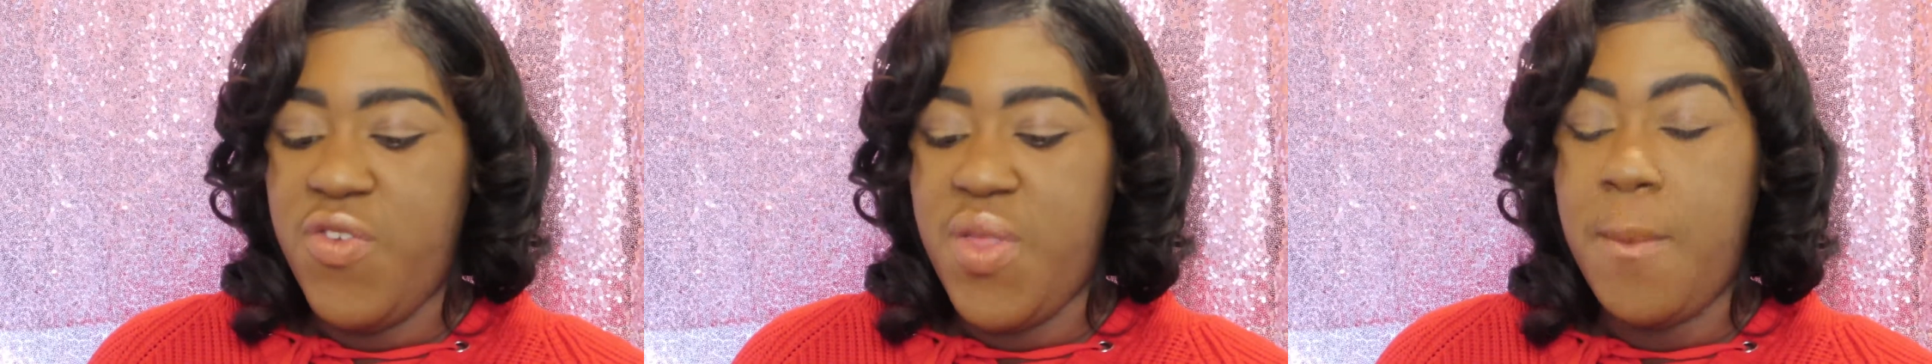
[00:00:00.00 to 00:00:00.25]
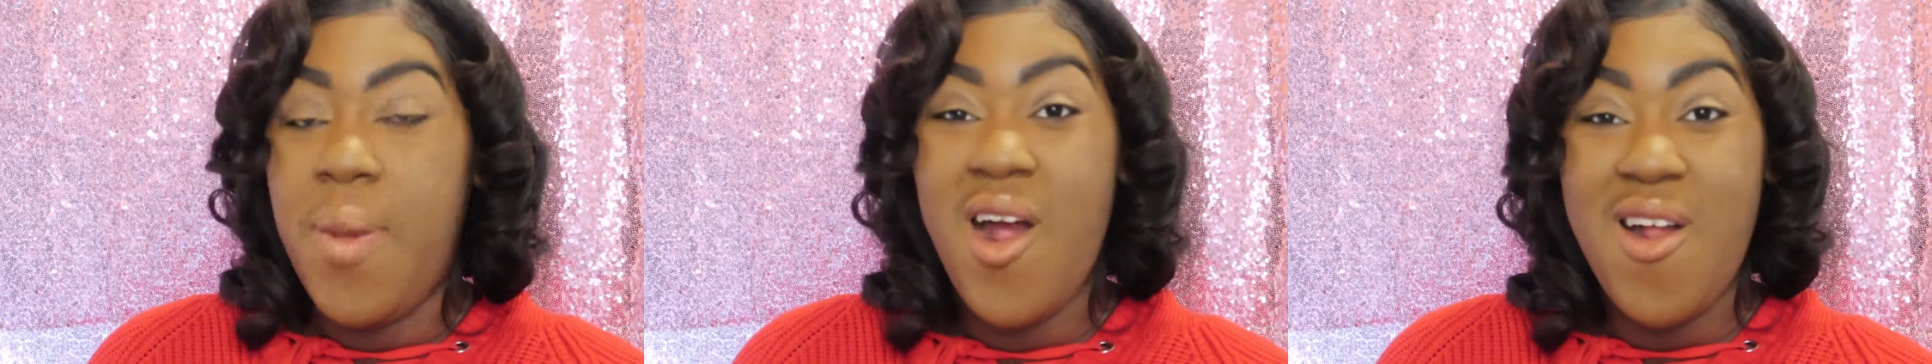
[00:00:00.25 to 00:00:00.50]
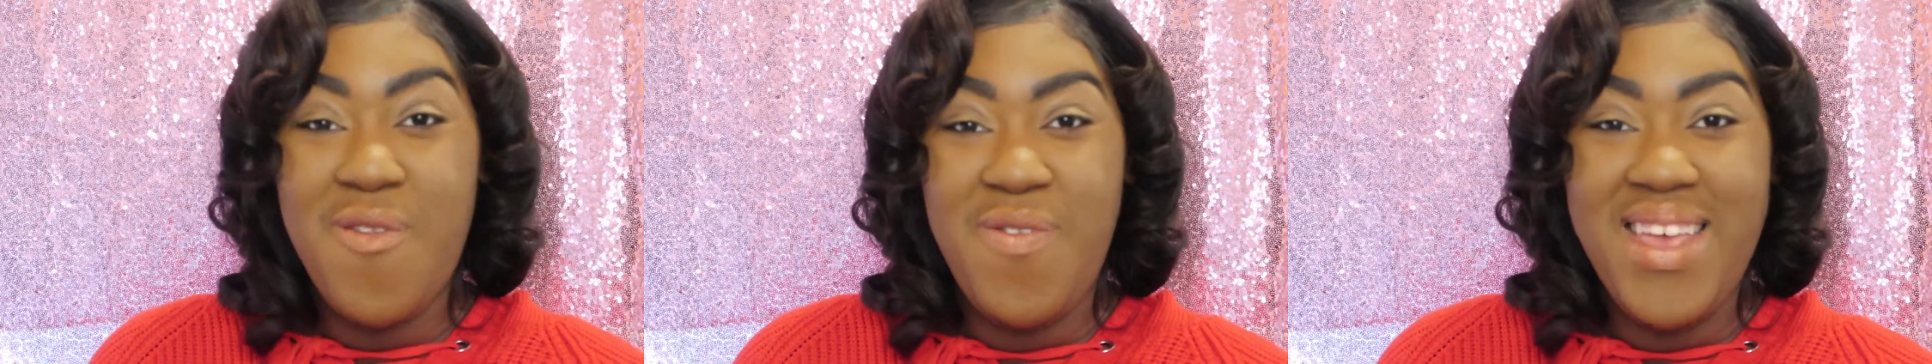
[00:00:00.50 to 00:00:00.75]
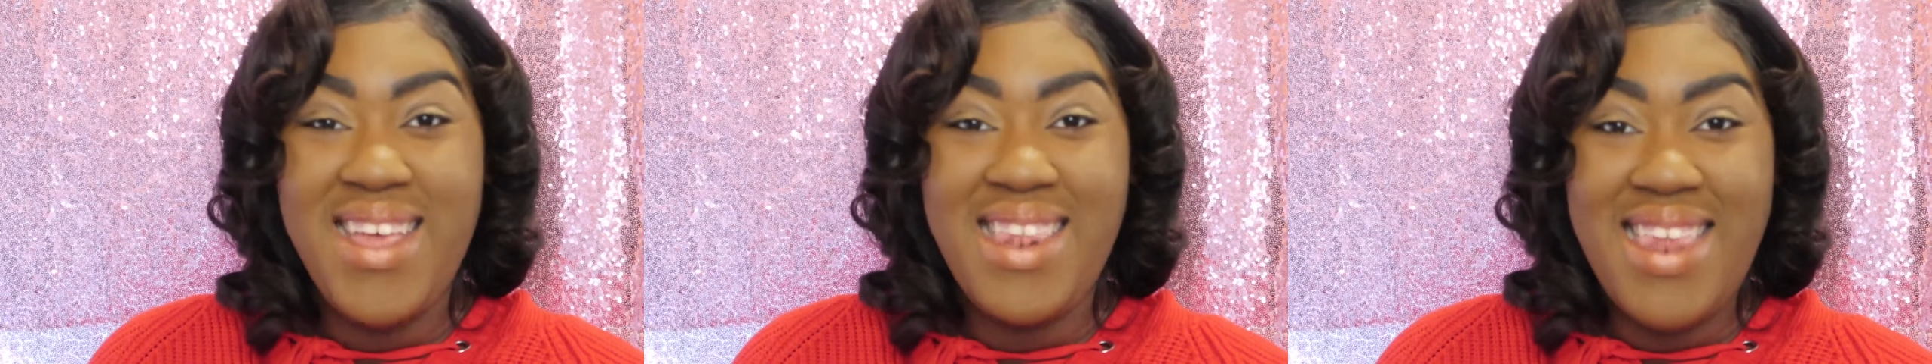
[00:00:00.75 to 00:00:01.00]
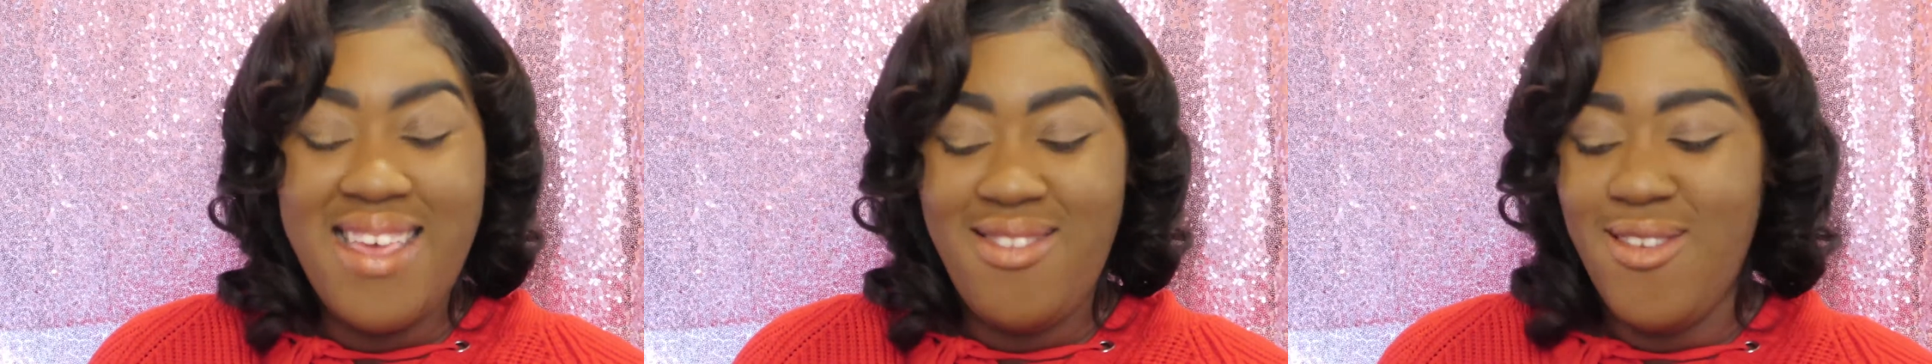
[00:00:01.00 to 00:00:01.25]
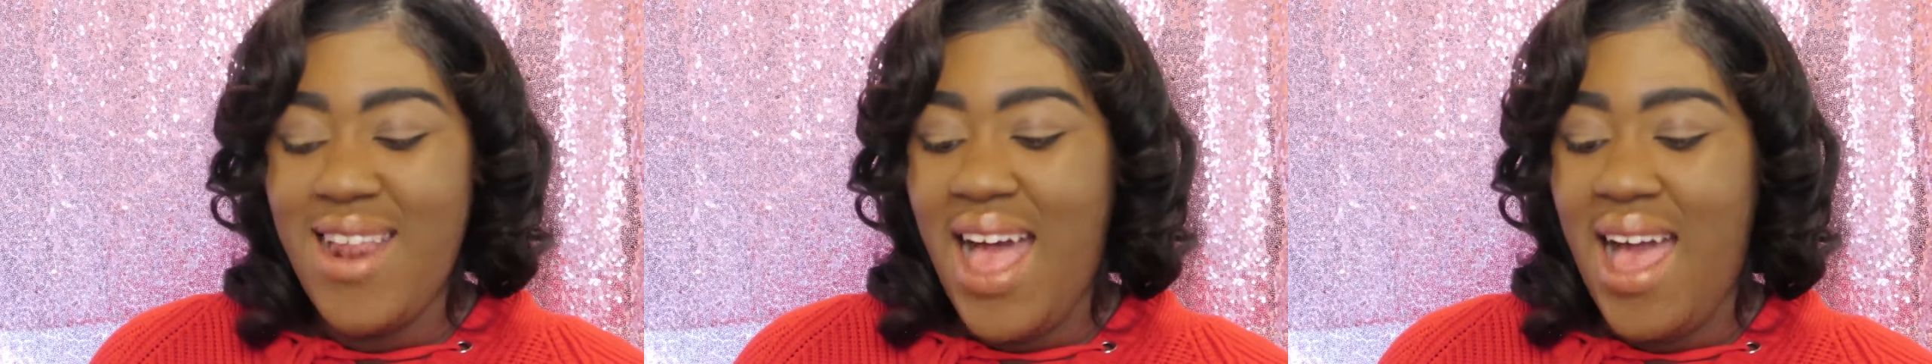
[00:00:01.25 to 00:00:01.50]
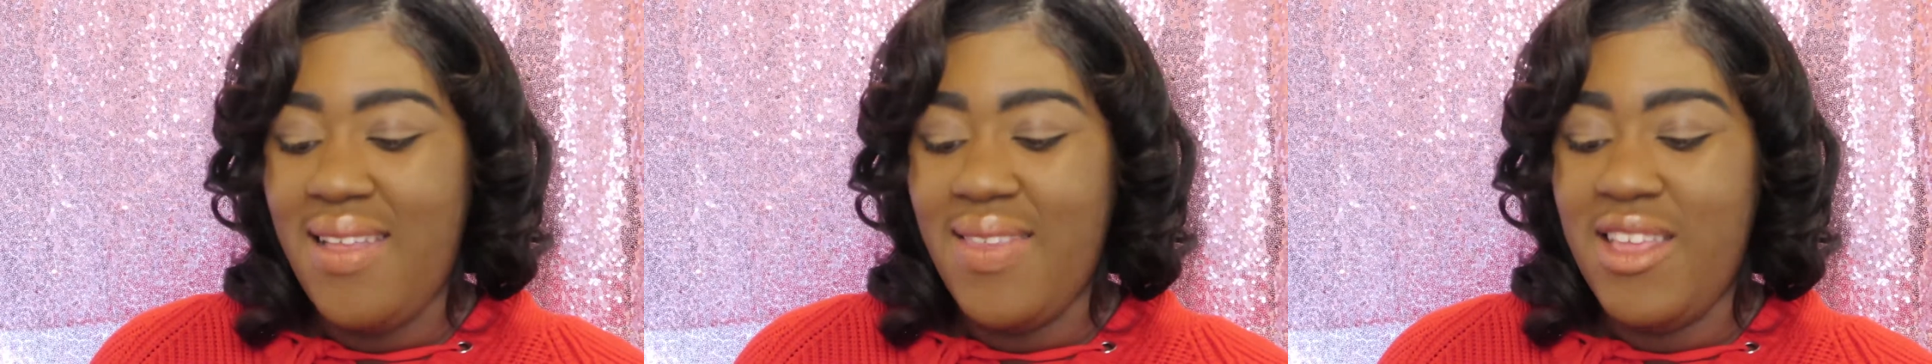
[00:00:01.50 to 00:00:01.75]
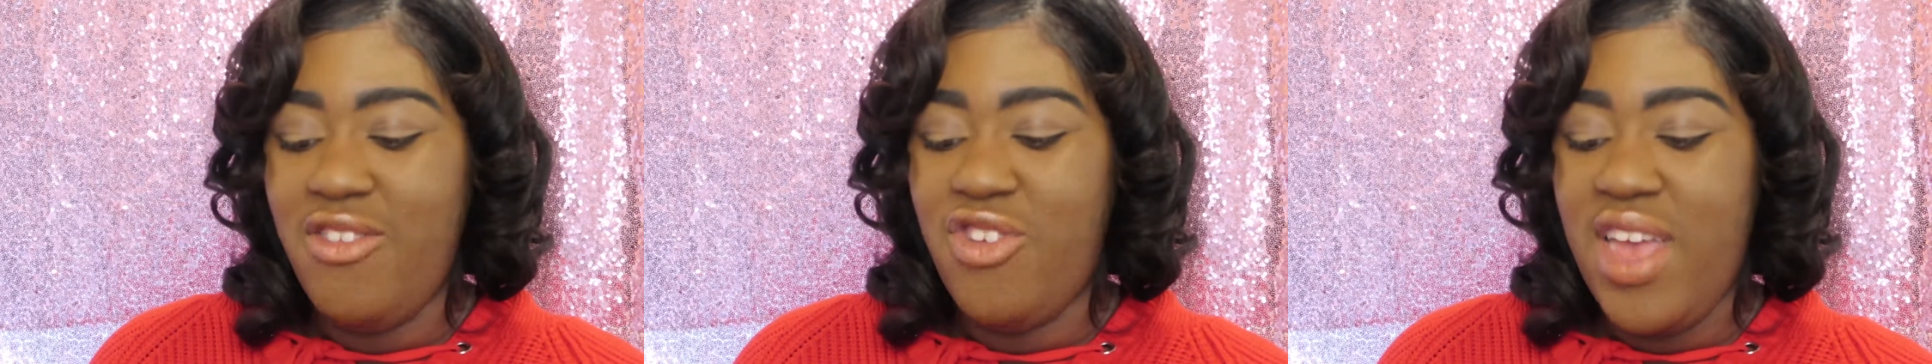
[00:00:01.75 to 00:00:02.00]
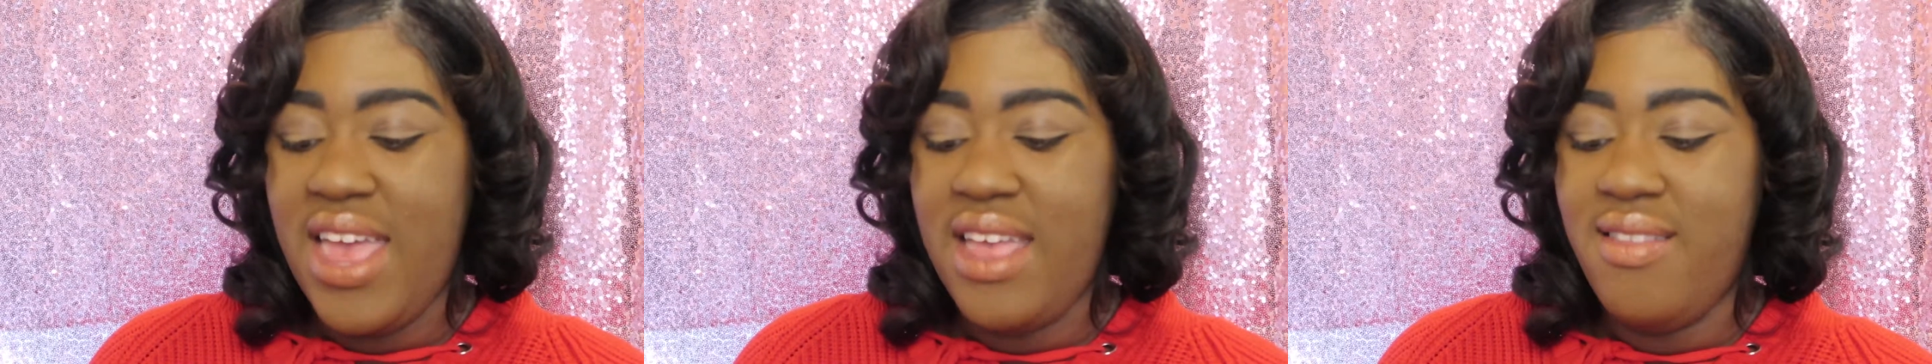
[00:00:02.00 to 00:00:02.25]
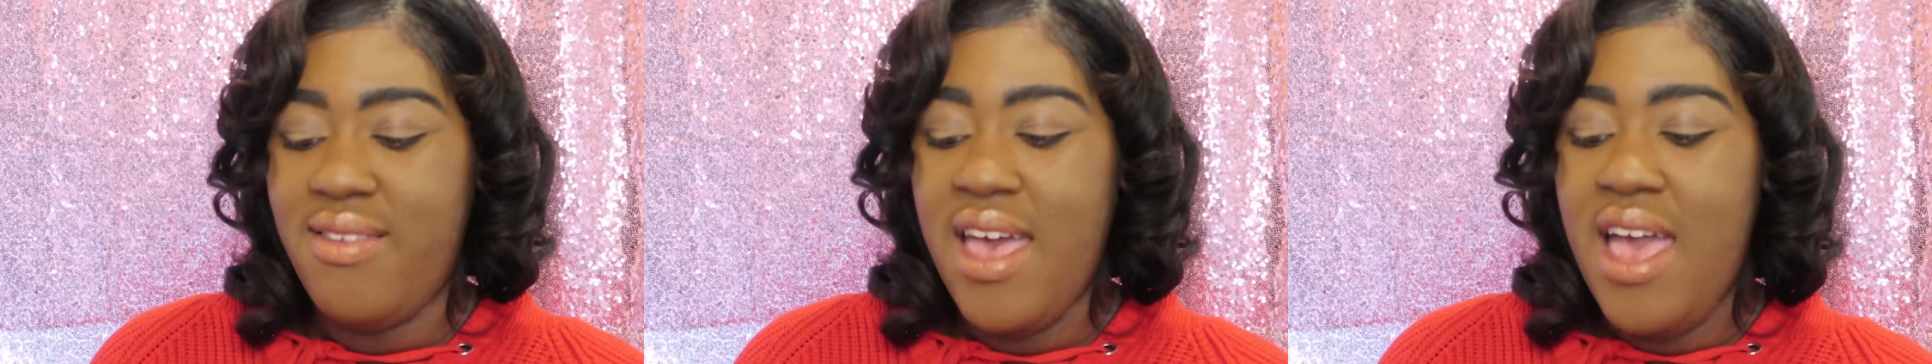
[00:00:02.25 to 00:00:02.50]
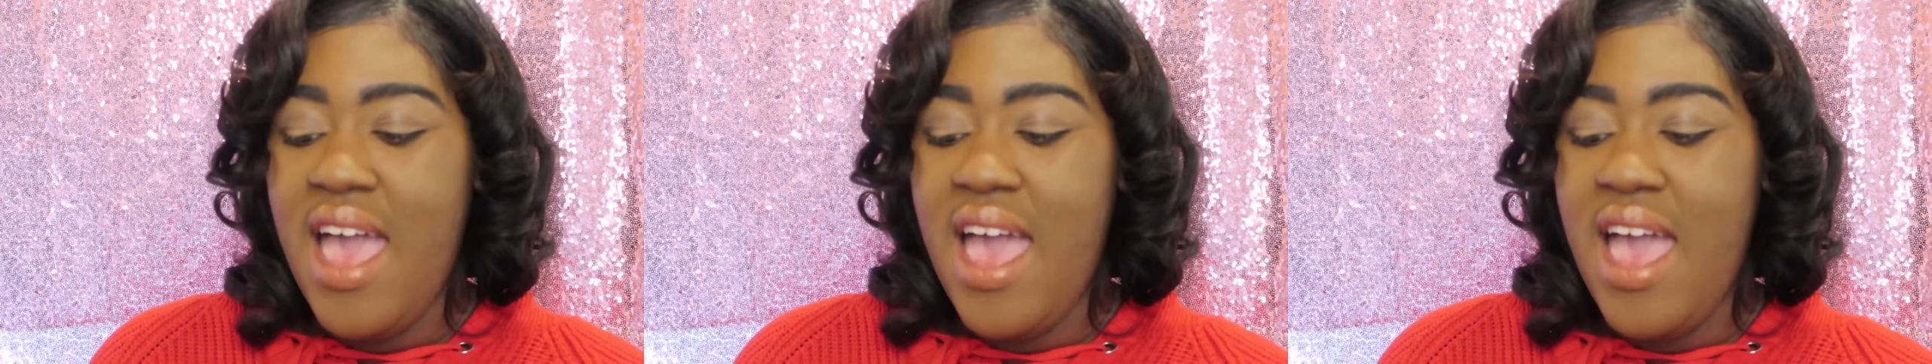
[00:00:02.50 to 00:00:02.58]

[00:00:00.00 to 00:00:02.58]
for the perfect desert island shades,